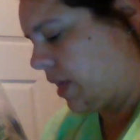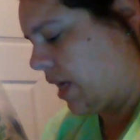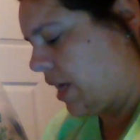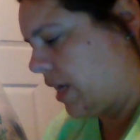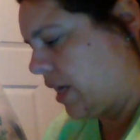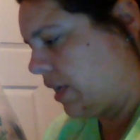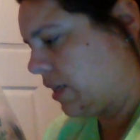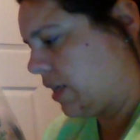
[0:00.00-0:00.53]

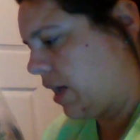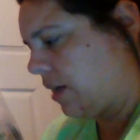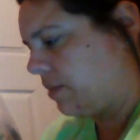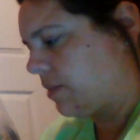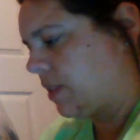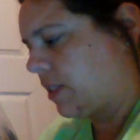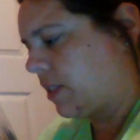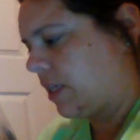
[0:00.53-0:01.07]
A
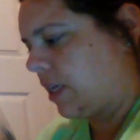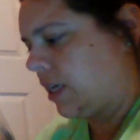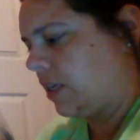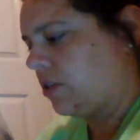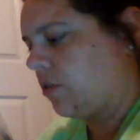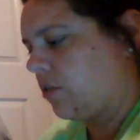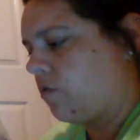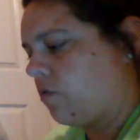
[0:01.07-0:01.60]
times C,
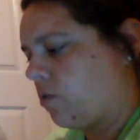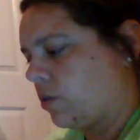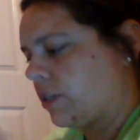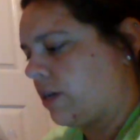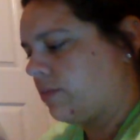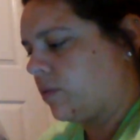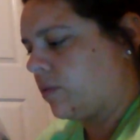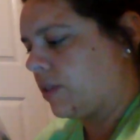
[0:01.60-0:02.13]
so 4
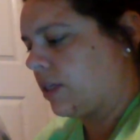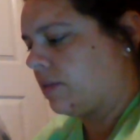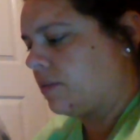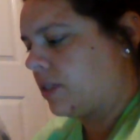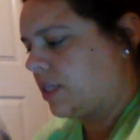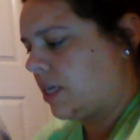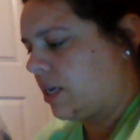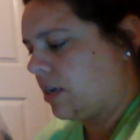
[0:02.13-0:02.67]
times 1 times
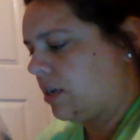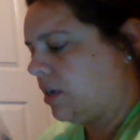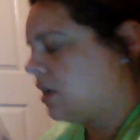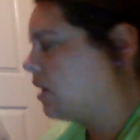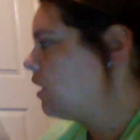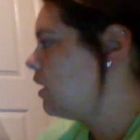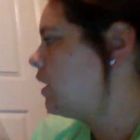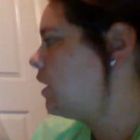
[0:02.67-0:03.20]
10,
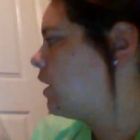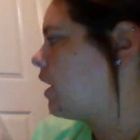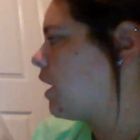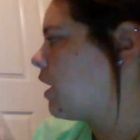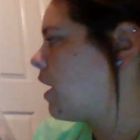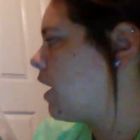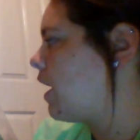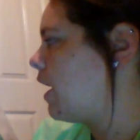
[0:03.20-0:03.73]
and I
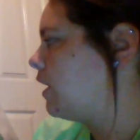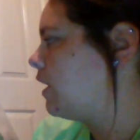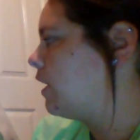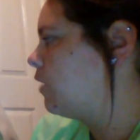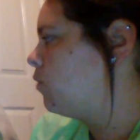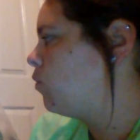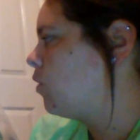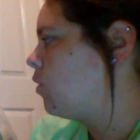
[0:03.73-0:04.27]
got
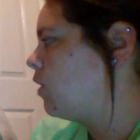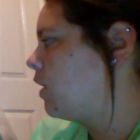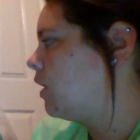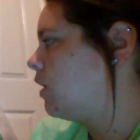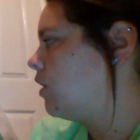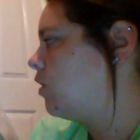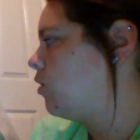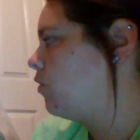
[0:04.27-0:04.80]

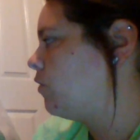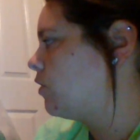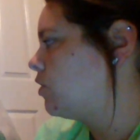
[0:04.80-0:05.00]
81 over